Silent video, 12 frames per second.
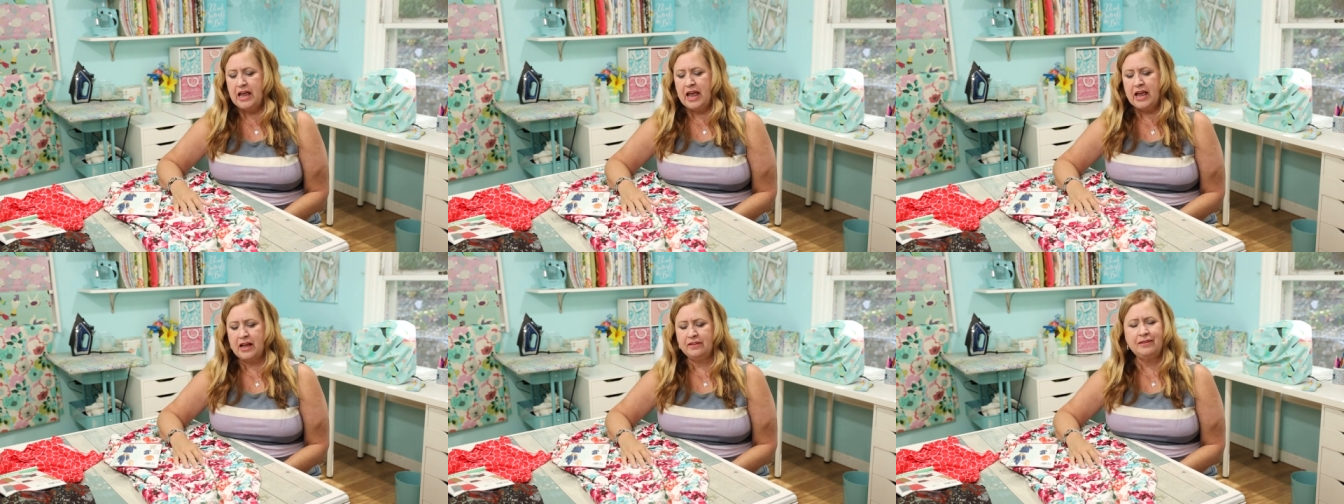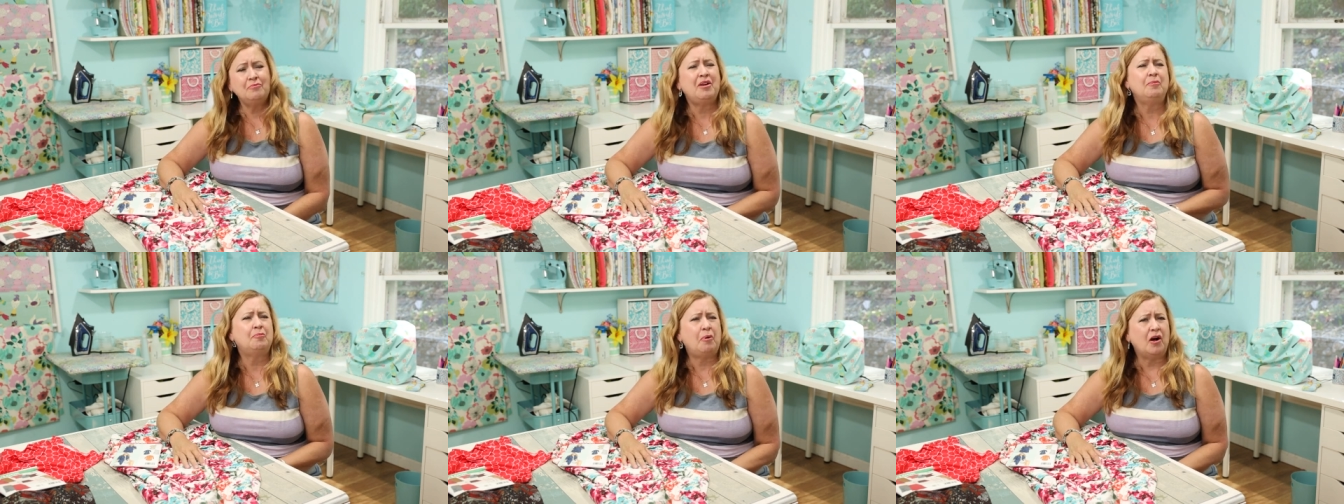And
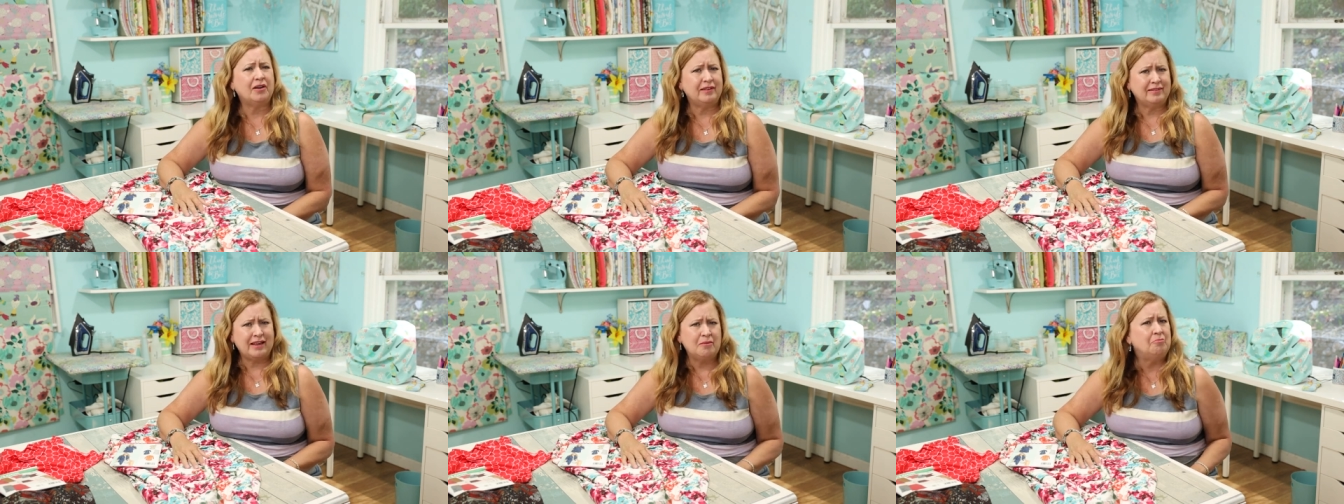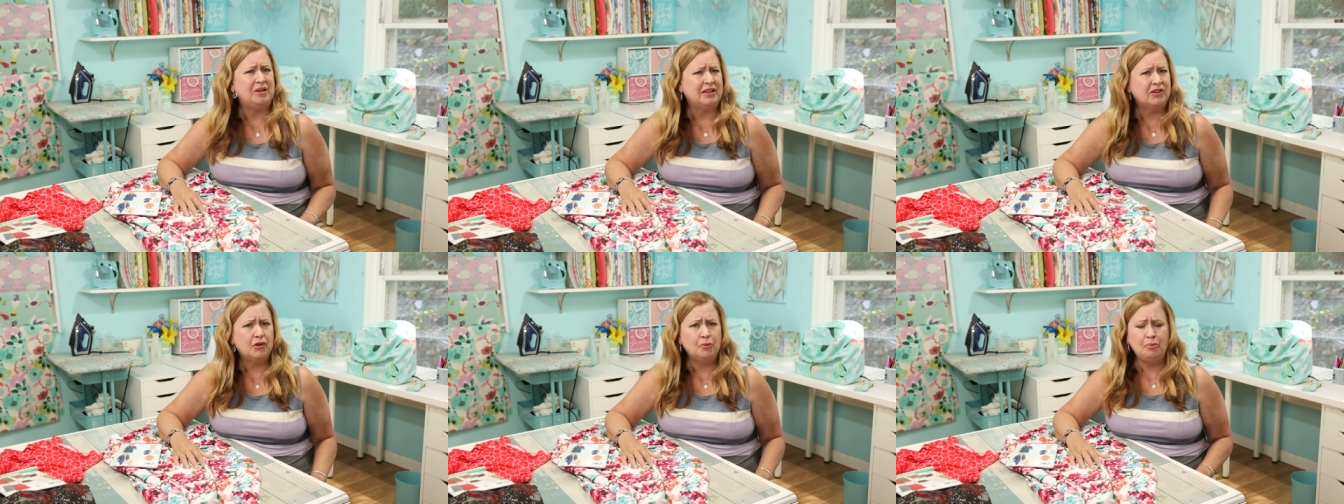sometimes pockets can be
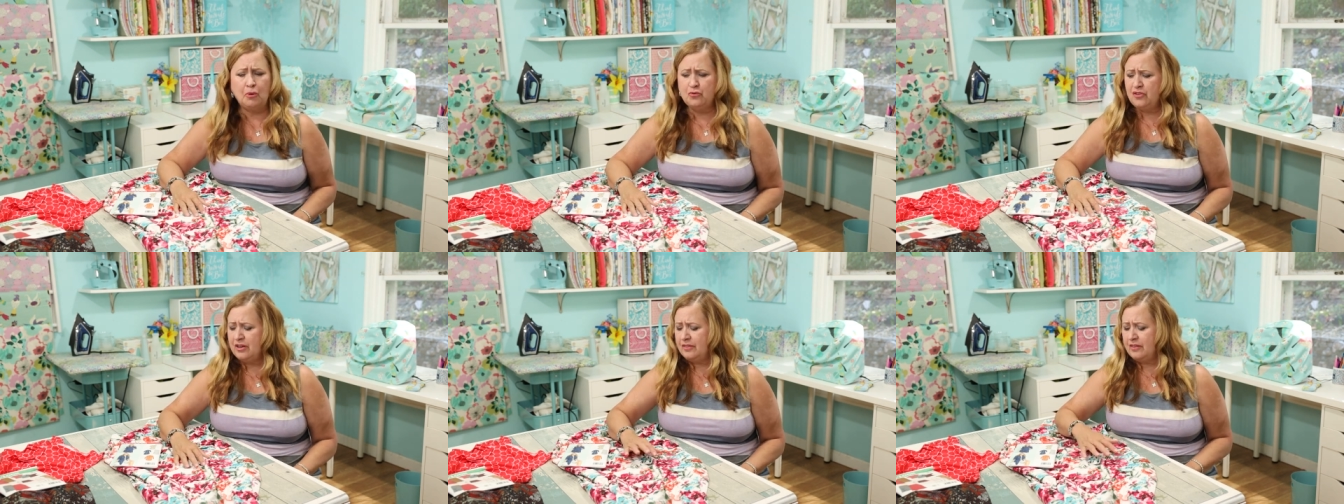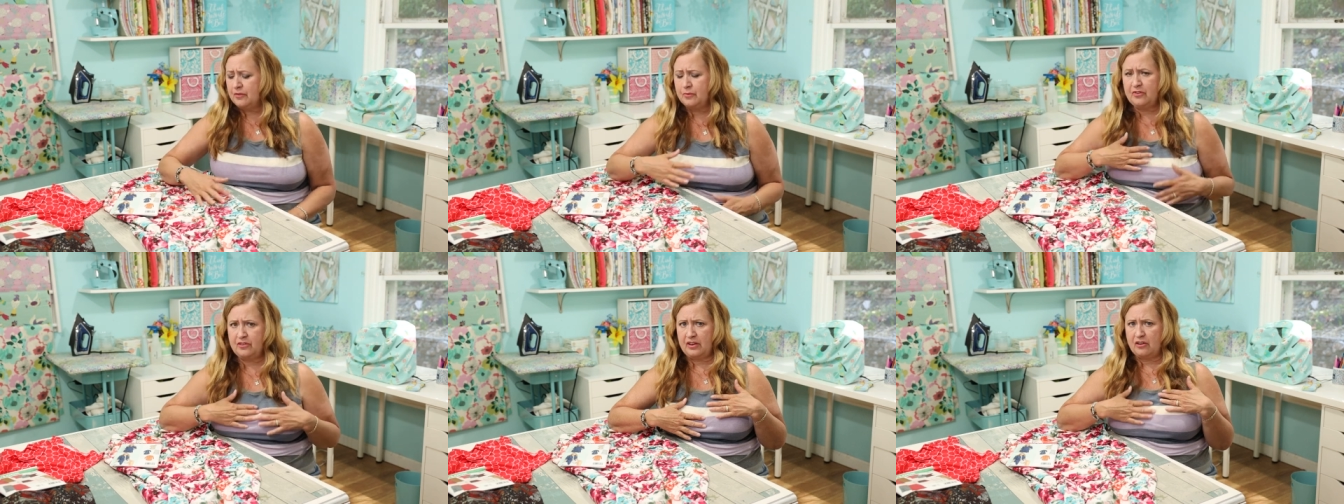a little bulgy, and this
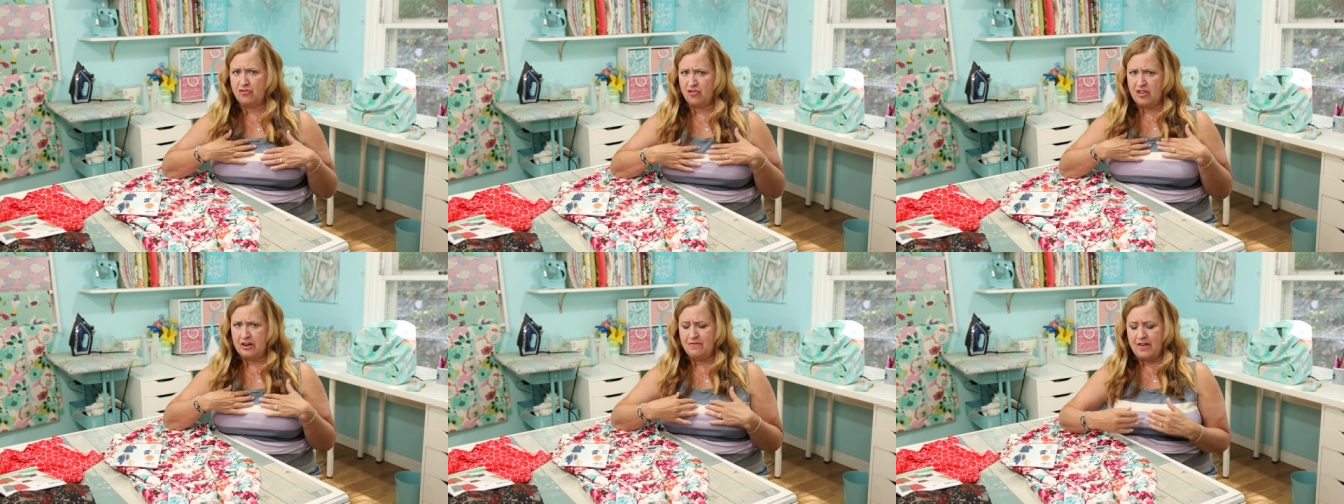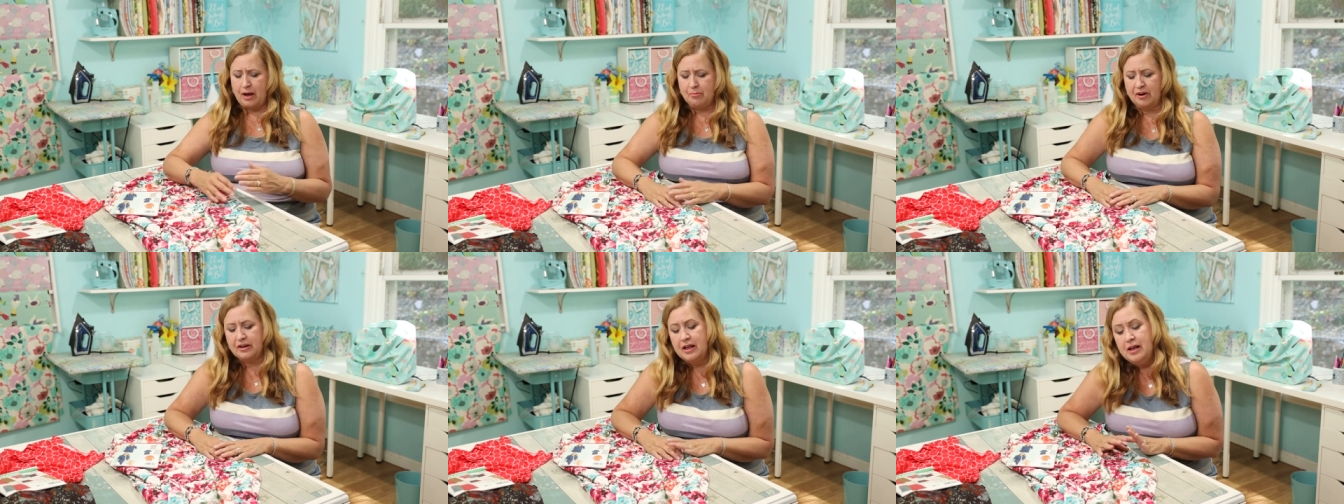was such thin
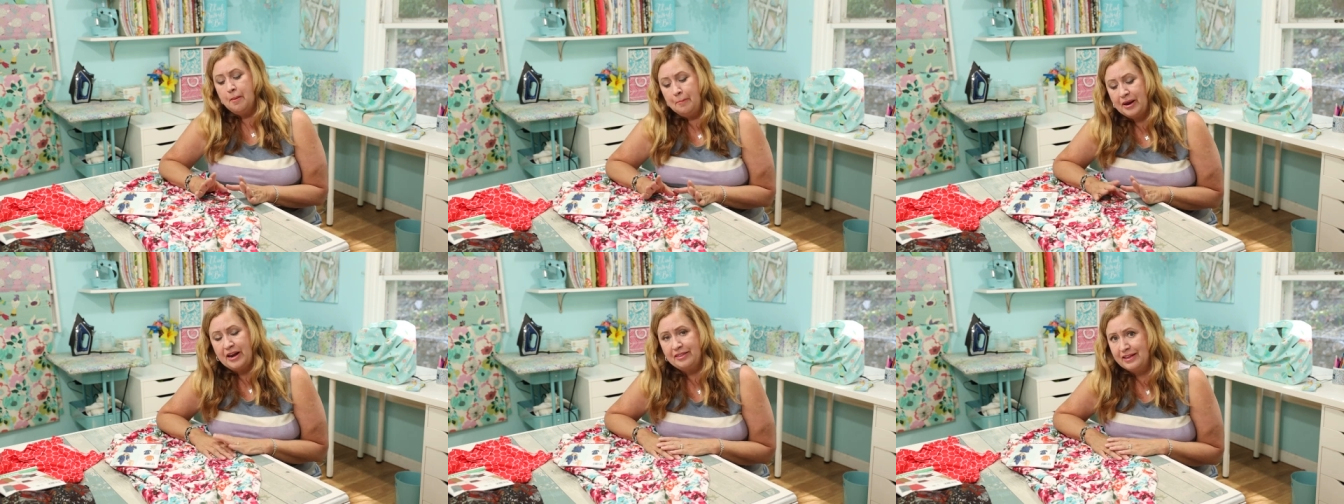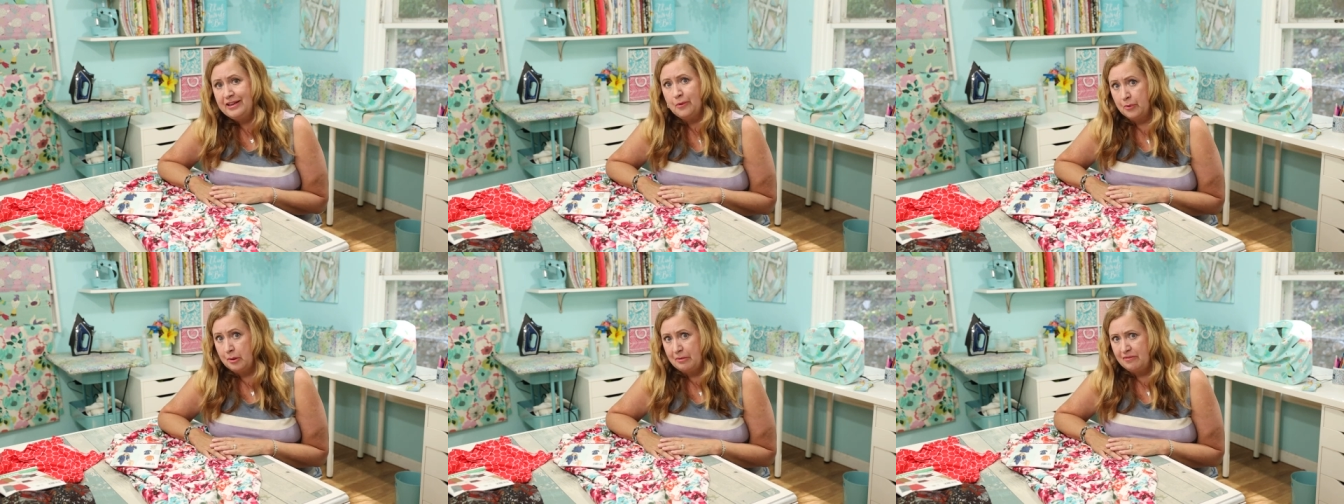fabric, but I think
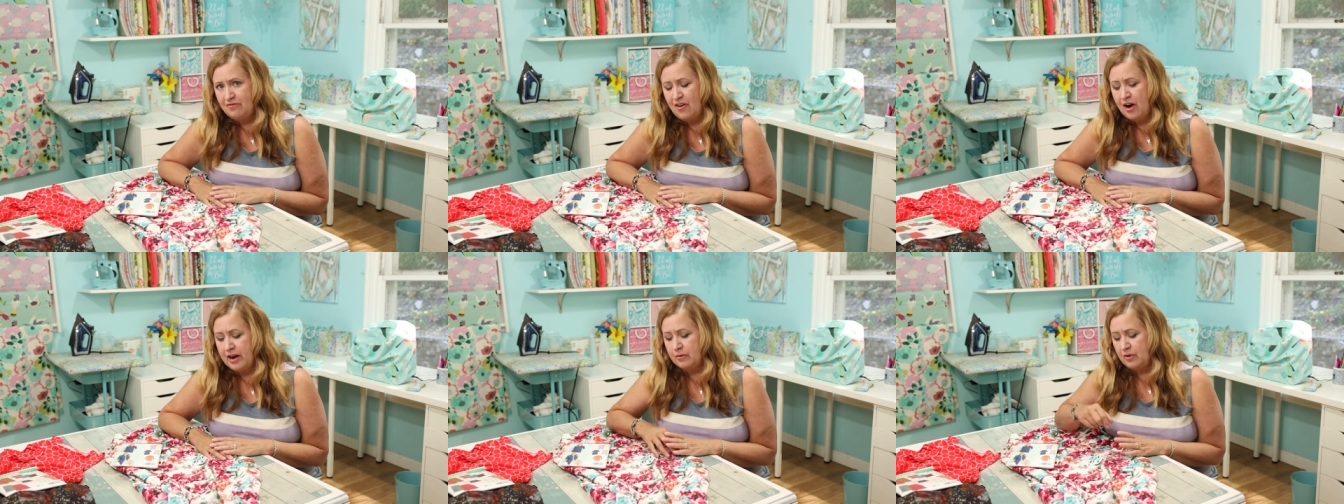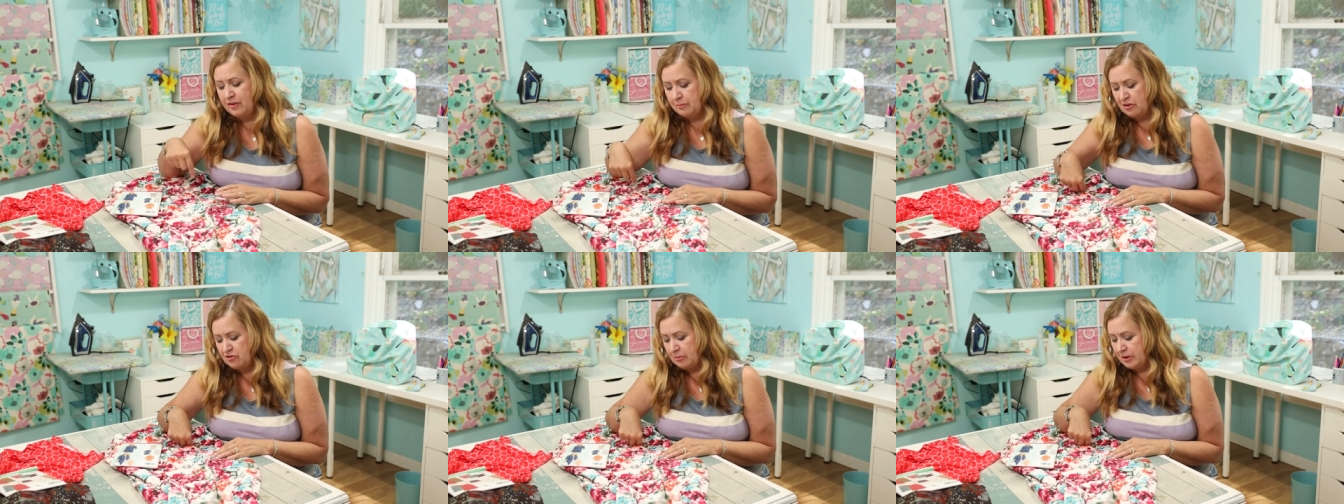it would have been fine,
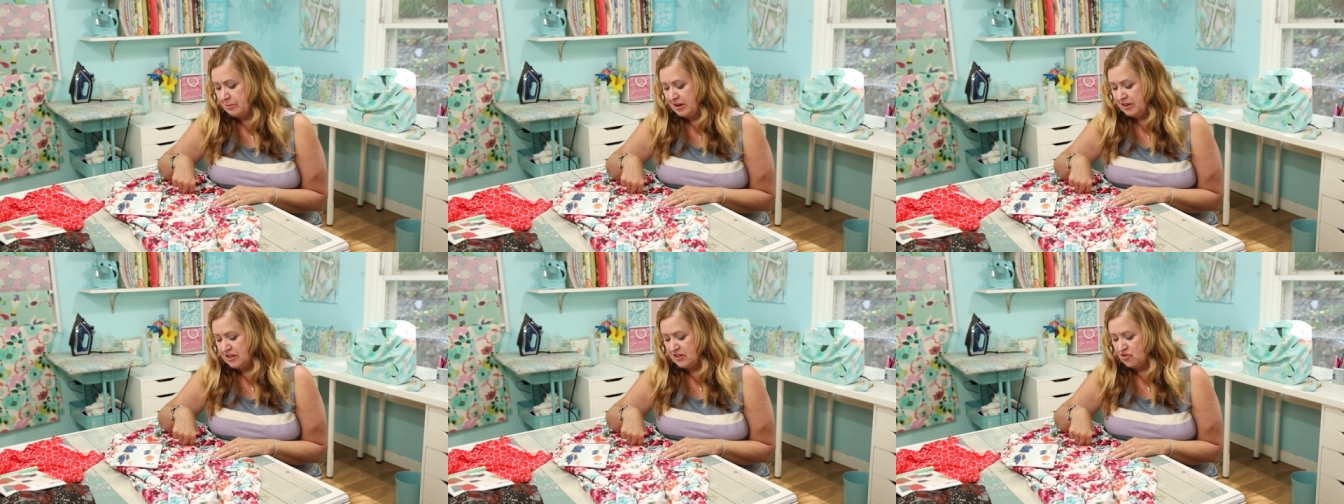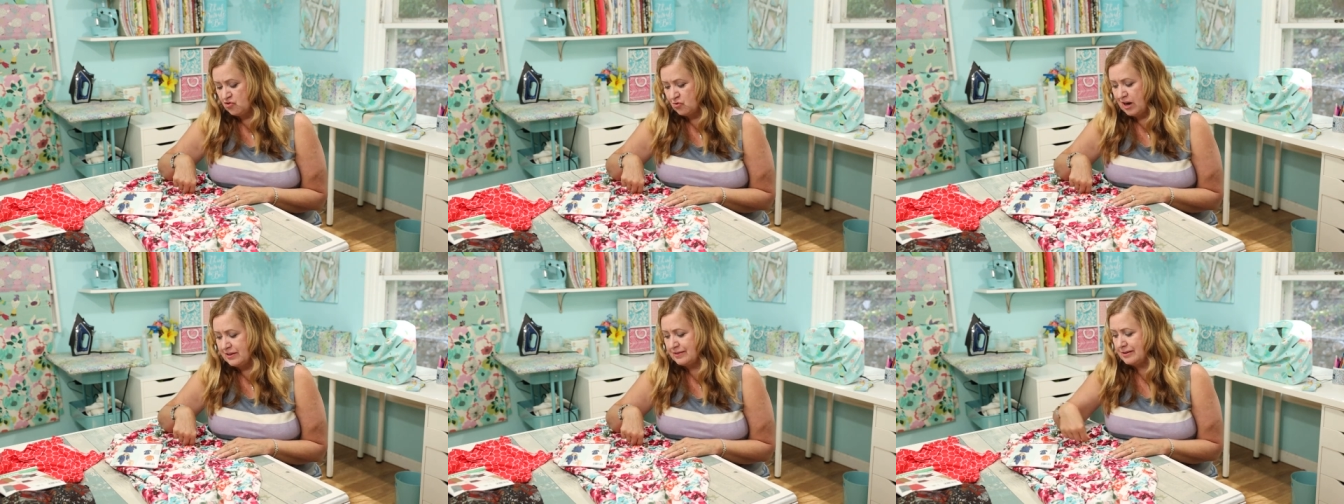especially when I made this
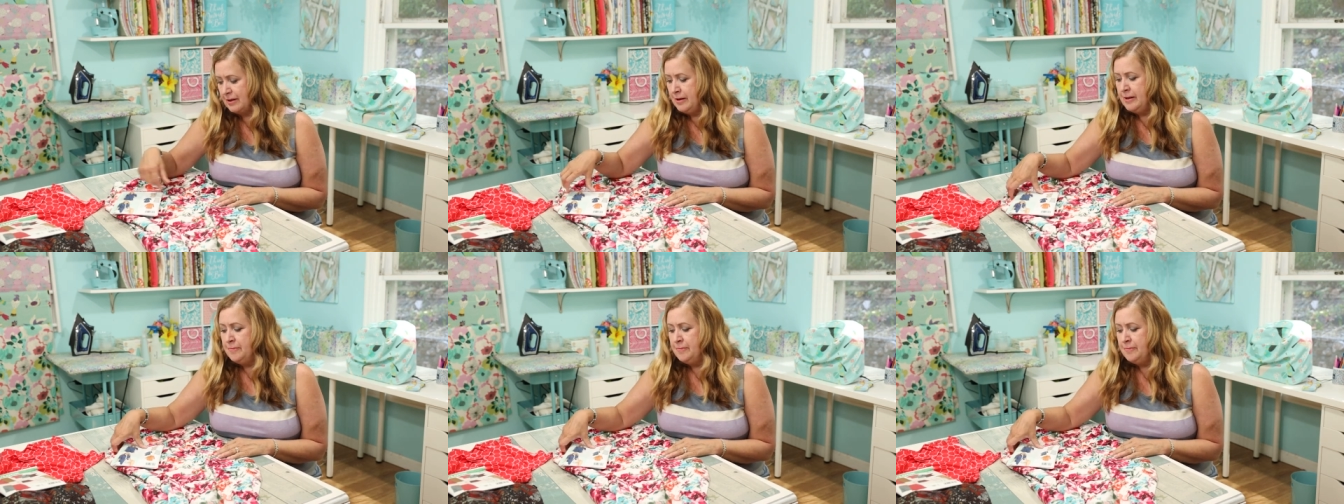dress.